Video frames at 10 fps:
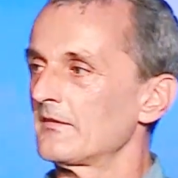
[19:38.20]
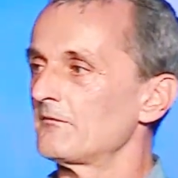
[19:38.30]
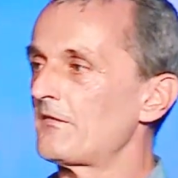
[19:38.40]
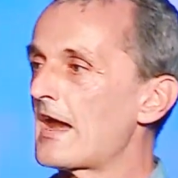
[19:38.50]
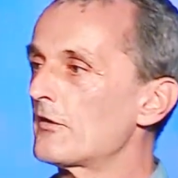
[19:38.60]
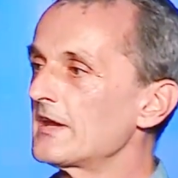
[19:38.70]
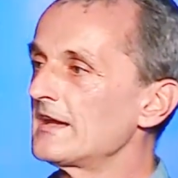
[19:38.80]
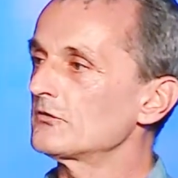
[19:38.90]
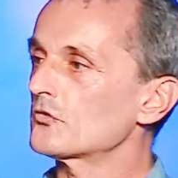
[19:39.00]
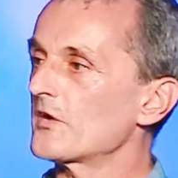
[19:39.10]
Very
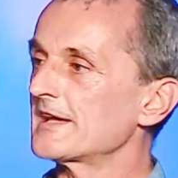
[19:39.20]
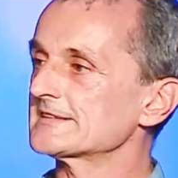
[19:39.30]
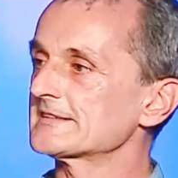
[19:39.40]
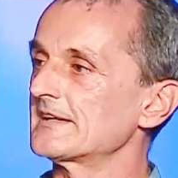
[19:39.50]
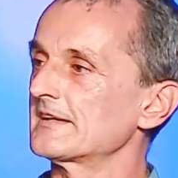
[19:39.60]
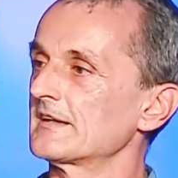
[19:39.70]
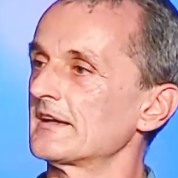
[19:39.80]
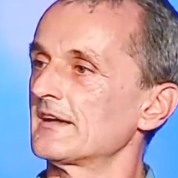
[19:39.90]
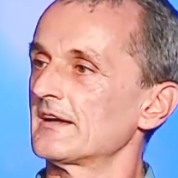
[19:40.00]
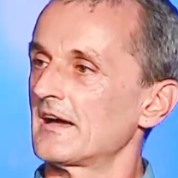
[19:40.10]
interesting
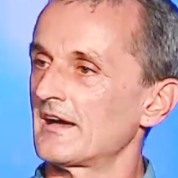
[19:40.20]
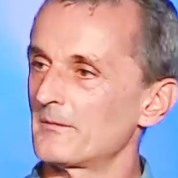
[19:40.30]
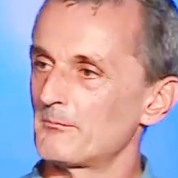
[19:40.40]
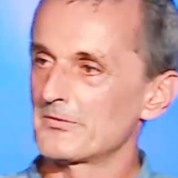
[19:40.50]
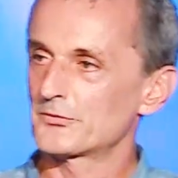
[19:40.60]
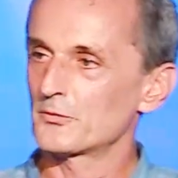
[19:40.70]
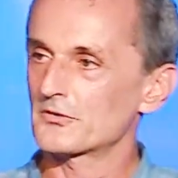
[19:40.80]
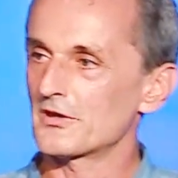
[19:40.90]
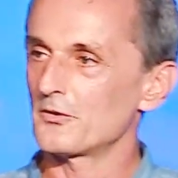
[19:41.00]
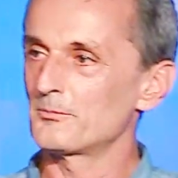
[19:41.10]

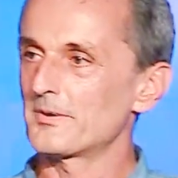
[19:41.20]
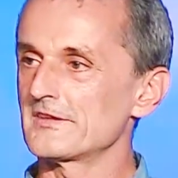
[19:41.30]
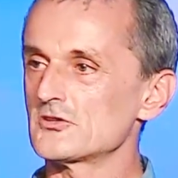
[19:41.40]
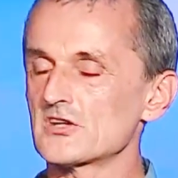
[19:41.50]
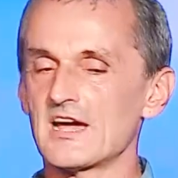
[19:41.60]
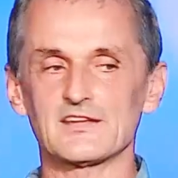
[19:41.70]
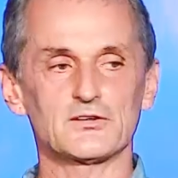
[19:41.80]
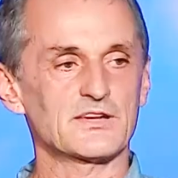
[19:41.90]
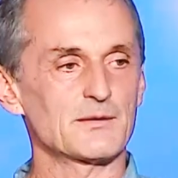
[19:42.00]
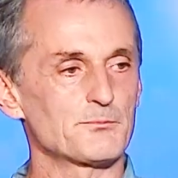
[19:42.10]
Mandukya Upanishad
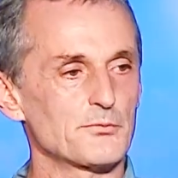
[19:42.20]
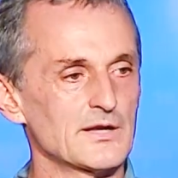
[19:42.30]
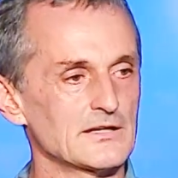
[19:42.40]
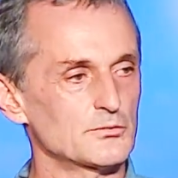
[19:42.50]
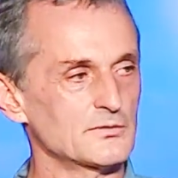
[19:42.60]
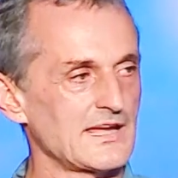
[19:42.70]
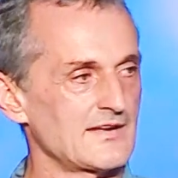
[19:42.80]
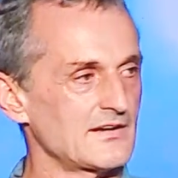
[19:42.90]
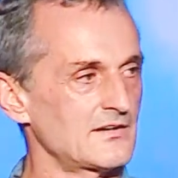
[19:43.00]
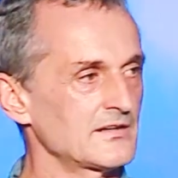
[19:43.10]
you can bring
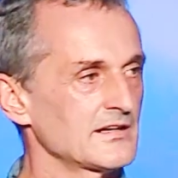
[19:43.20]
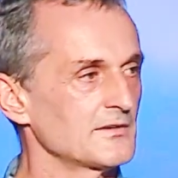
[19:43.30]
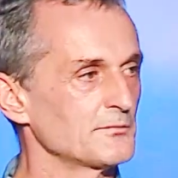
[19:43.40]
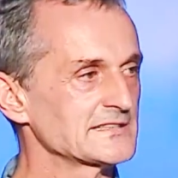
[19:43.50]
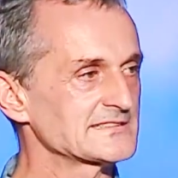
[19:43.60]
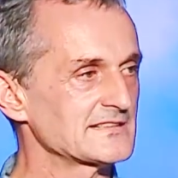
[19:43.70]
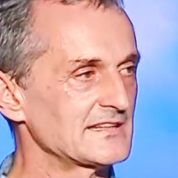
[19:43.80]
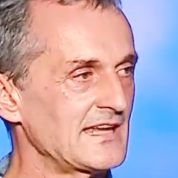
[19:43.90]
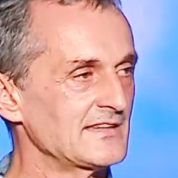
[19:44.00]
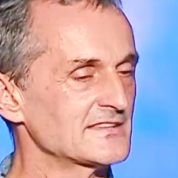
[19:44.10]
together with the
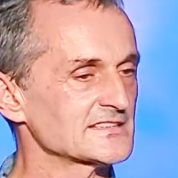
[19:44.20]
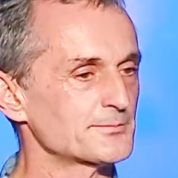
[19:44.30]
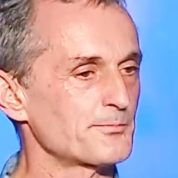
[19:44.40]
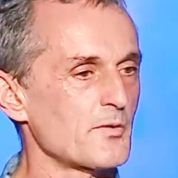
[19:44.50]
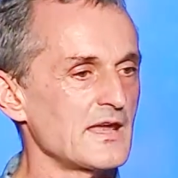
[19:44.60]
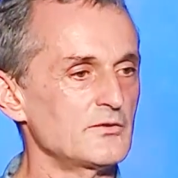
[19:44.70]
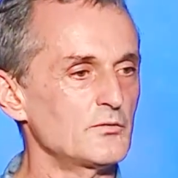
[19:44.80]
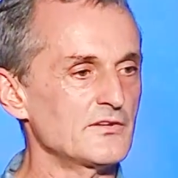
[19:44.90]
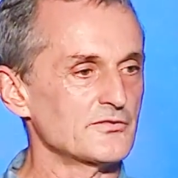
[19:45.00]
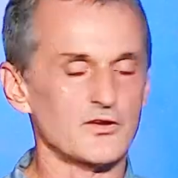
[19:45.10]
latest brain
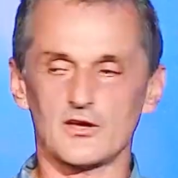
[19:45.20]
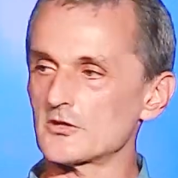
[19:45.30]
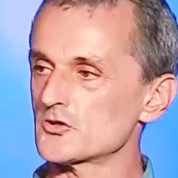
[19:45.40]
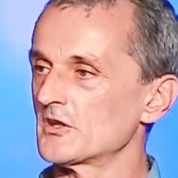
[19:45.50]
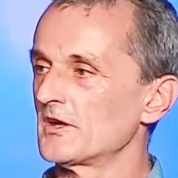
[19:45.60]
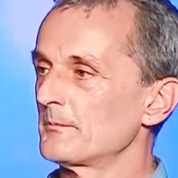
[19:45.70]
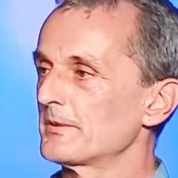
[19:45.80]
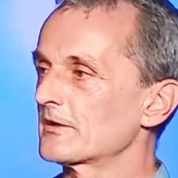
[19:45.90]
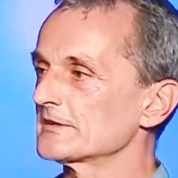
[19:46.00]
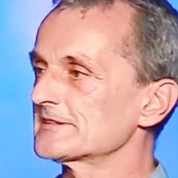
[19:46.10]
research,
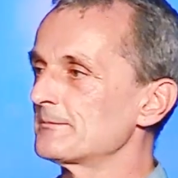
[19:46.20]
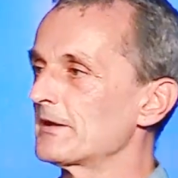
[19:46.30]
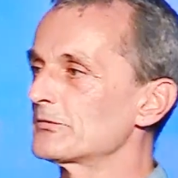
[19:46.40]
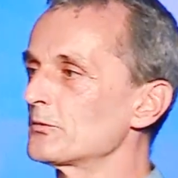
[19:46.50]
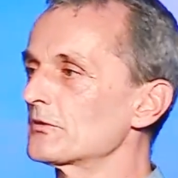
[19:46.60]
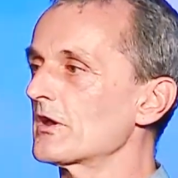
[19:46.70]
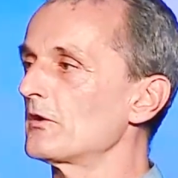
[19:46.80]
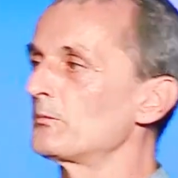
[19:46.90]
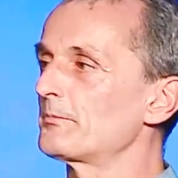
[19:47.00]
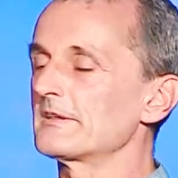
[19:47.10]
because the
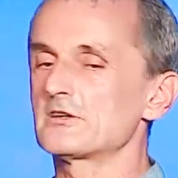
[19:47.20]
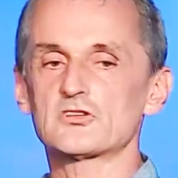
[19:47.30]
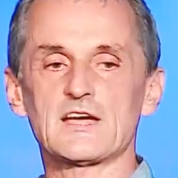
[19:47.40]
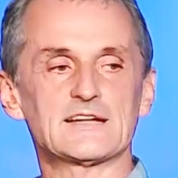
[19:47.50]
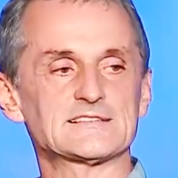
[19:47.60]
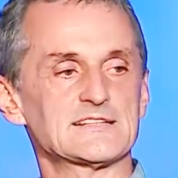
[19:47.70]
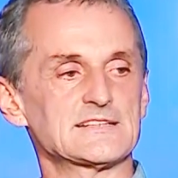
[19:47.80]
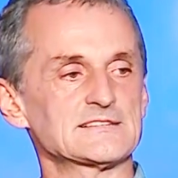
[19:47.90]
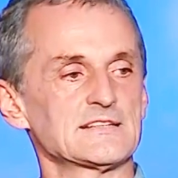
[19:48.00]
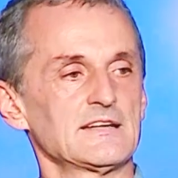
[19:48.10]
Mandukya Upanishad
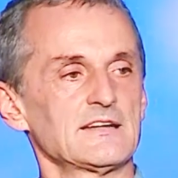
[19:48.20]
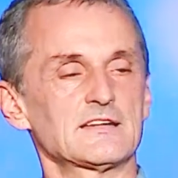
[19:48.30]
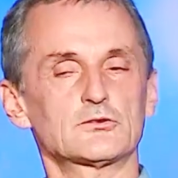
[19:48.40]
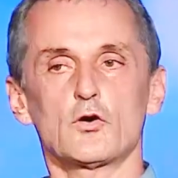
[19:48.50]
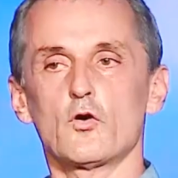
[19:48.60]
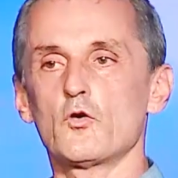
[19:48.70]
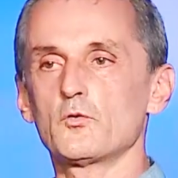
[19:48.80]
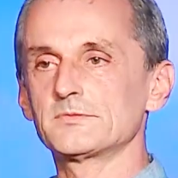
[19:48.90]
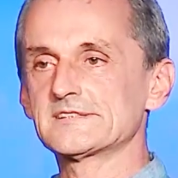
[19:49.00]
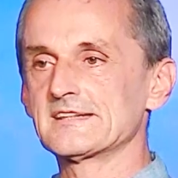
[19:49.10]
says that
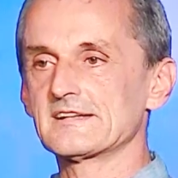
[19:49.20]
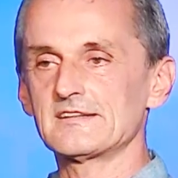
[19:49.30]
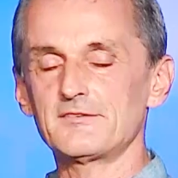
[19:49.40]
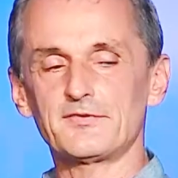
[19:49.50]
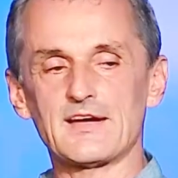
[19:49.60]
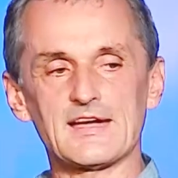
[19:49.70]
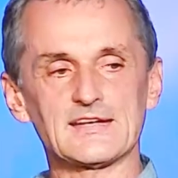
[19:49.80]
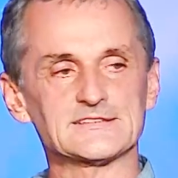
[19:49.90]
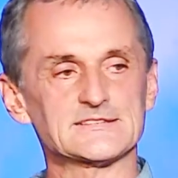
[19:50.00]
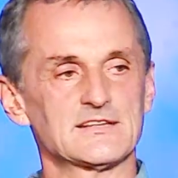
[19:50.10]
Om
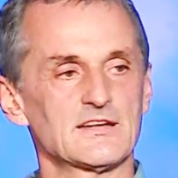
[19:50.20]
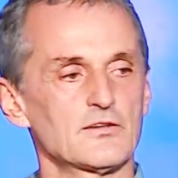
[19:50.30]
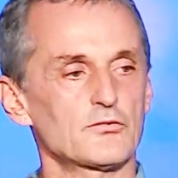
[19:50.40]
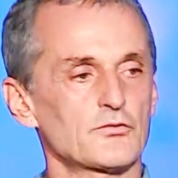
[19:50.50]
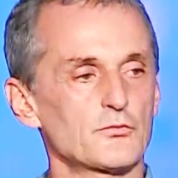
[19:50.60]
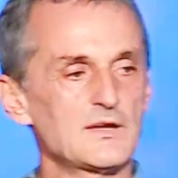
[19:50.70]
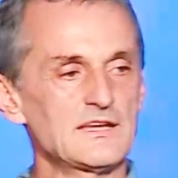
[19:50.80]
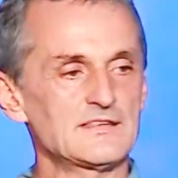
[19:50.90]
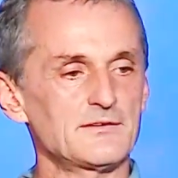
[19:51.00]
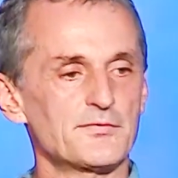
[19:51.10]
signifies 3
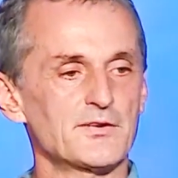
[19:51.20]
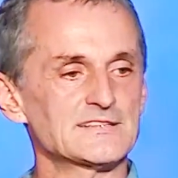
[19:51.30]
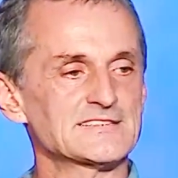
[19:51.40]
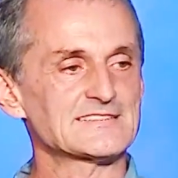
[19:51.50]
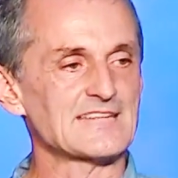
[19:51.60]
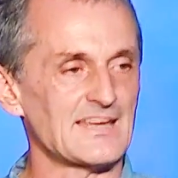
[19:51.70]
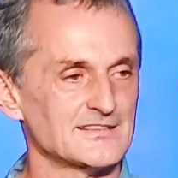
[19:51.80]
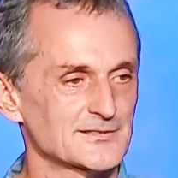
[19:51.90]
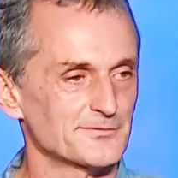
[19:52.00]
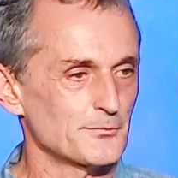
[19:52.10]
different
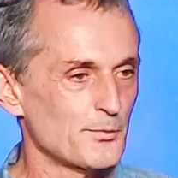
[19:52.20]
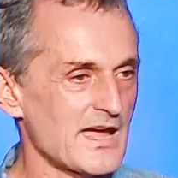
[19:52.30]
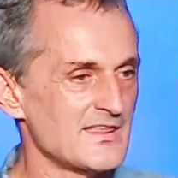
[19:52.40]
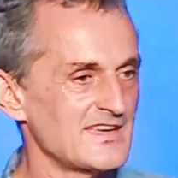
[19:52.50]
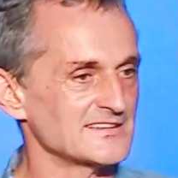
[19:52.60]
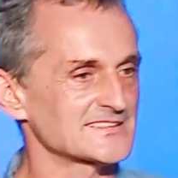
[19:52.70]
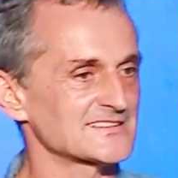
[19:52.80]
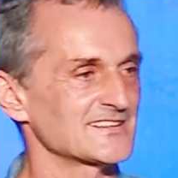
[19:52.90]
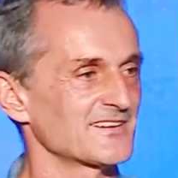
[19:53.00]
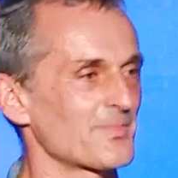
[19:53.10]
states of awareness.